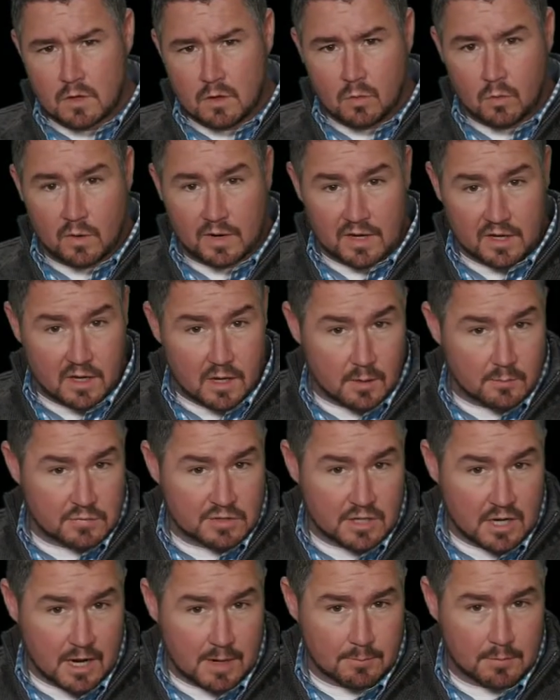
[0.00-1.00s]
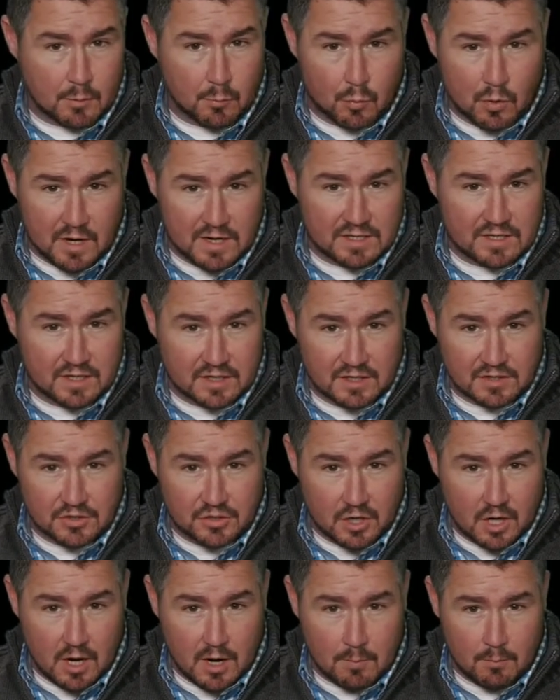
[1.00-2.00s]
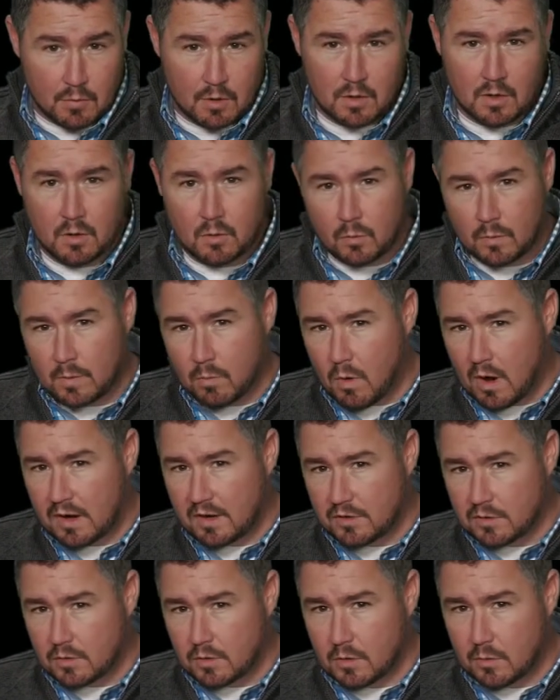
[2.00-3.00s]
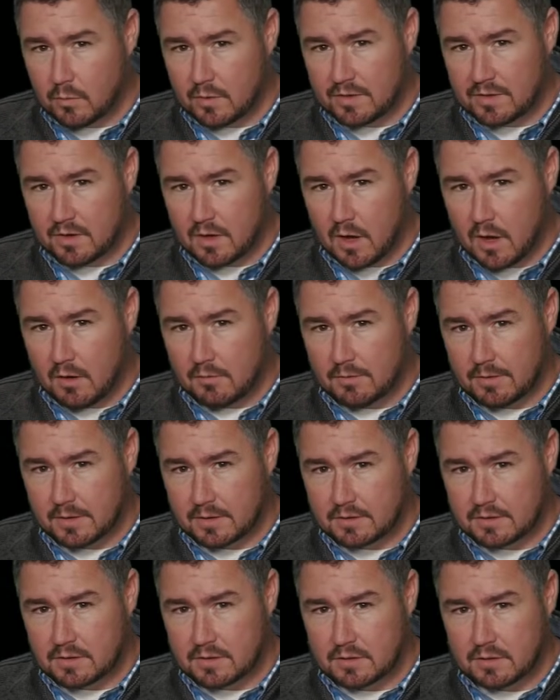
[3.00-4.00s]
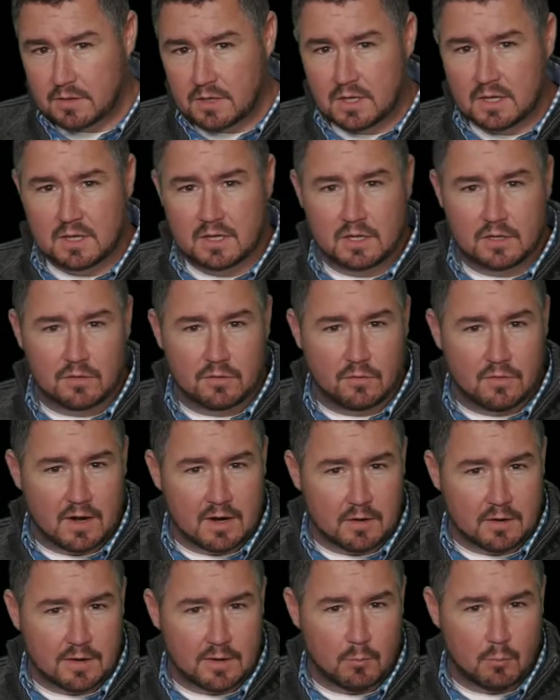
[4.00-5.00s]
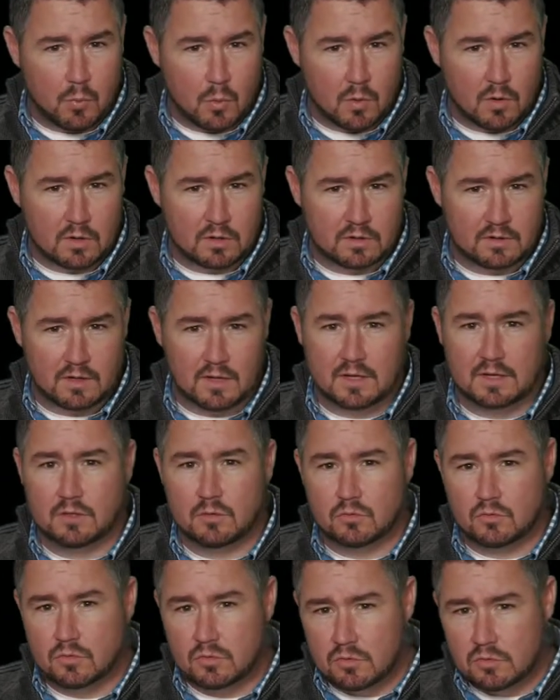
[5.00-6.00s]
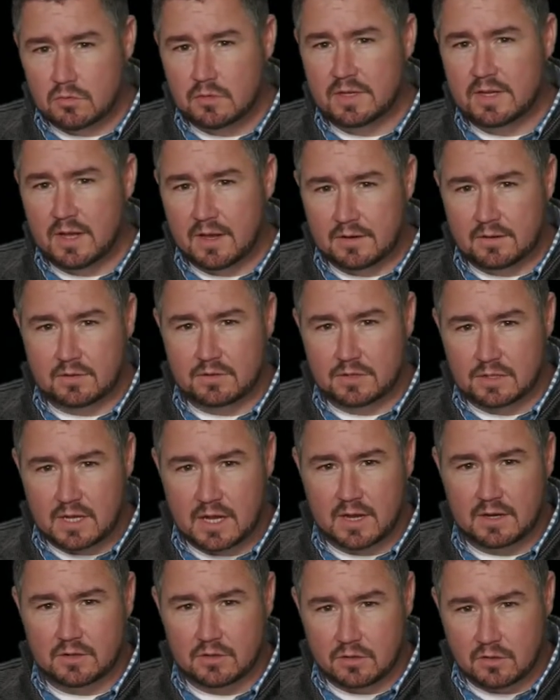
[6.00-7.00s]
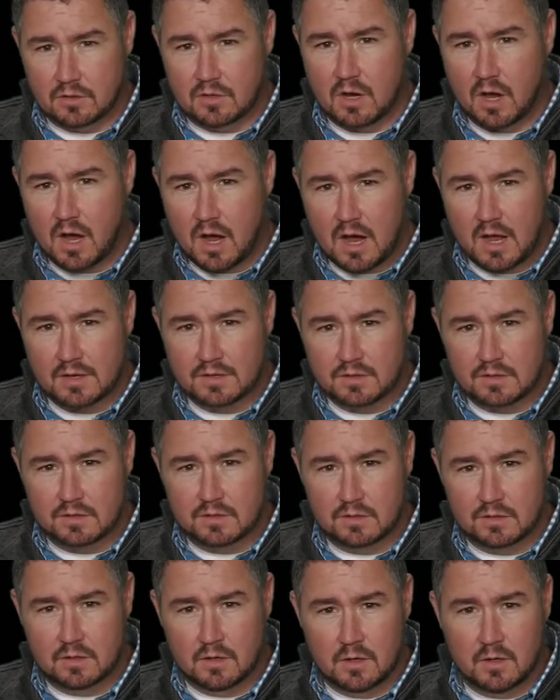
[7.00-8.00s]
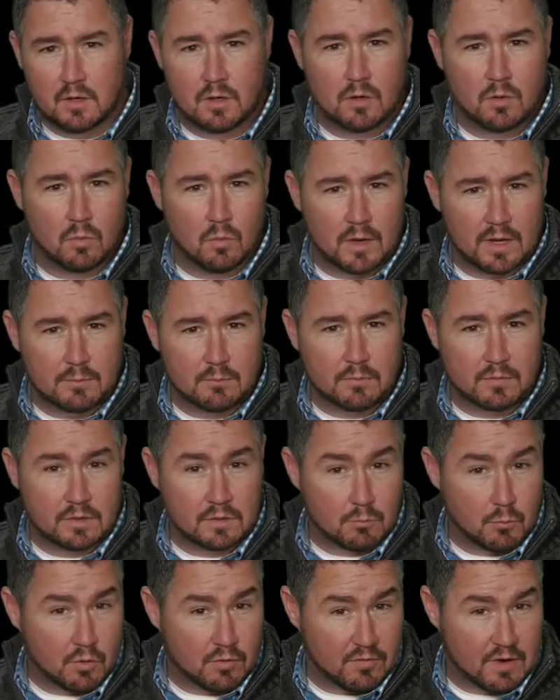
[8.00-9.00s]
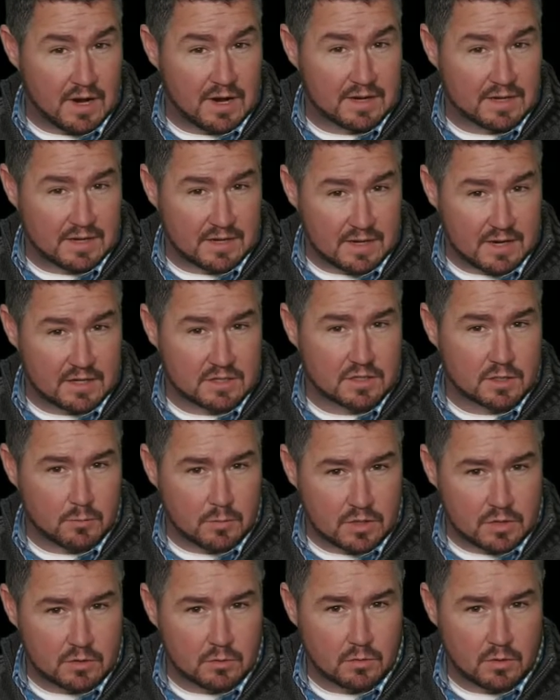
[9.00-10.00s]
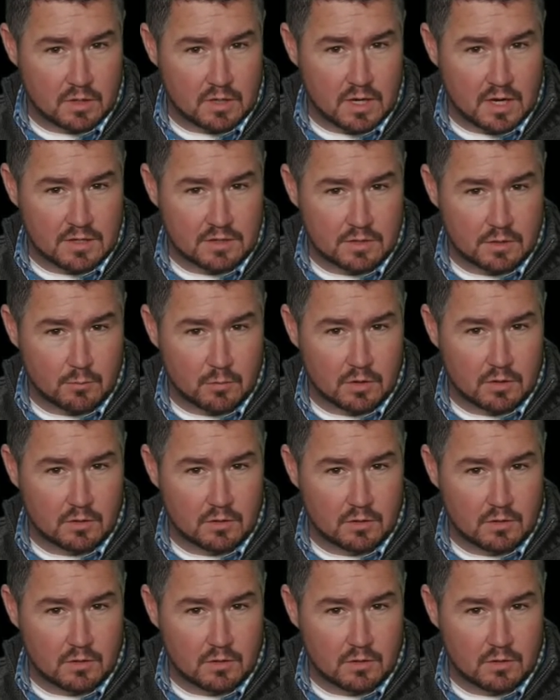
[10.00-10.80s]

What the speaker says: When it comes time to pricing a job, we want to do it with confidence. It's very important that you truly understand your costs when providing an estimate to a customer.